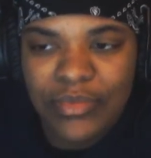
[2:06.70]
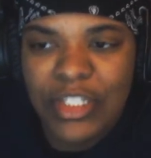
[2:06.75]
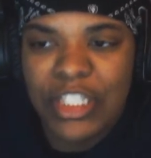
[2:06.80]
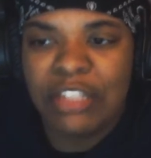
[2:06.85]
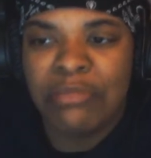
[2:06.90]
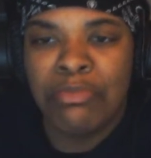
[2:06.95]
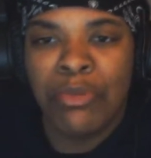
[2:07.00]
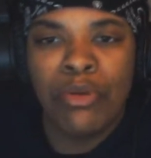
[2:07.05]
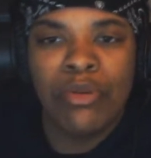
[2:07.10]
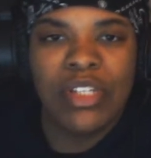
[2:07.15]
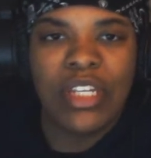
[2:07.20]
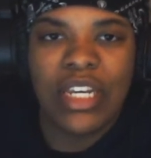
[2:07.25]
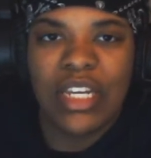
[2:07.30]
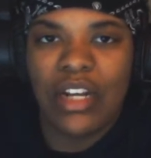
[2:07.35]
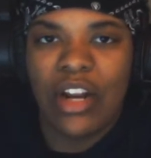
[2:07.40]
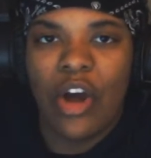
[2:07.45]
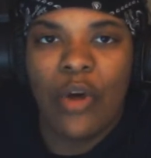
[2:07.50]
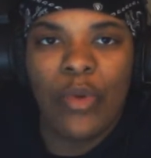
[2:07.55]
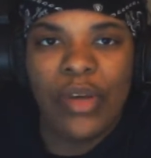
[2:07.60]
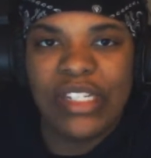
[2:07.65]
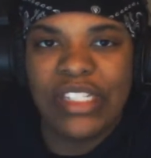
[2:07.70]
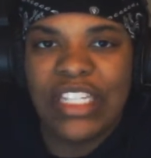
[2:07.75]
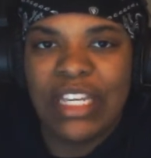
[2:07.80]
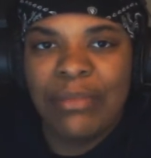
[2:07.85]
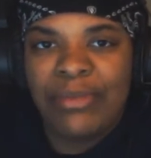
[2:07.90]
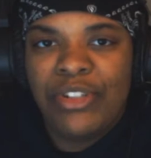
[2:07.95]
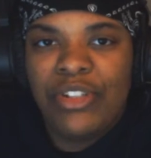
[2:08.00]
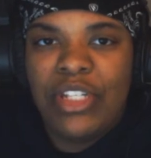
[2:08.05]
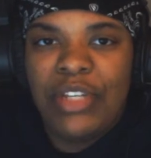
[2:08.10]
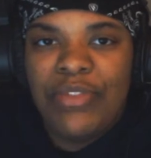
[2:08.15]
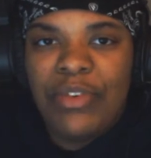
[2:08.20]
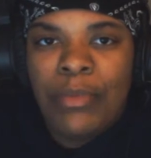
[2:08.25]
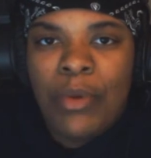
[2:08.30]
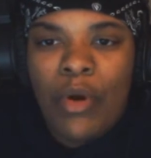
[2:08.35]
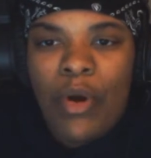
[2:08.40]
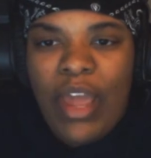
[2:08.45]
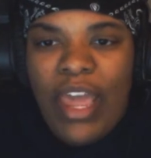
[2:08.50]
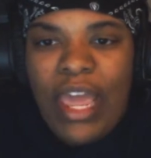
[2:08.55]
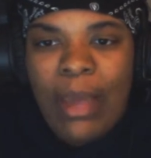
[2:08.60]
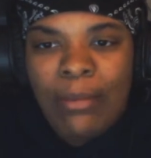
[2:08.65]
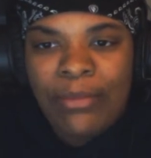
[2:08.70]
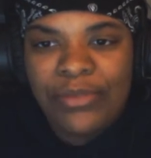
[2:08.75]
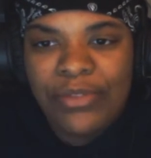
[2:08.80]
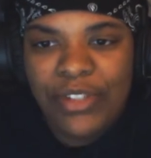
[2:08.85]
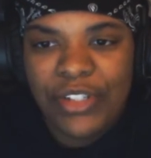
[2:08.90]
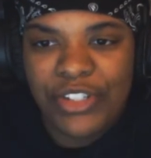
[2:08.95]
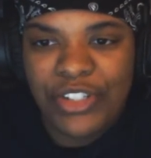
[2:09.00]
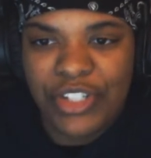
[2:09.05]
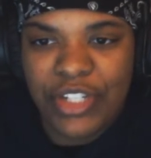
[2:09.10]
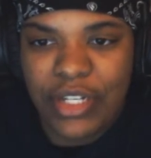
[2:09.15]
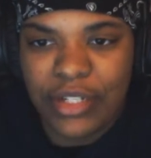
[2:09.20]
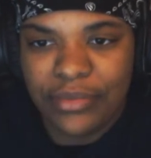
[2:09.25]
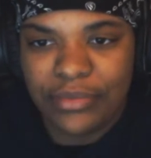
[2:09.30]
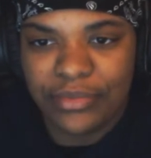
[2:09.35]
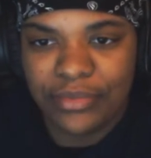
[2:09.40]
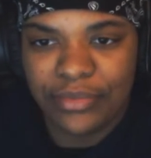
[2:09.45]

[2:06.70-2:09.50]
This music that always gets you the most amped up shit.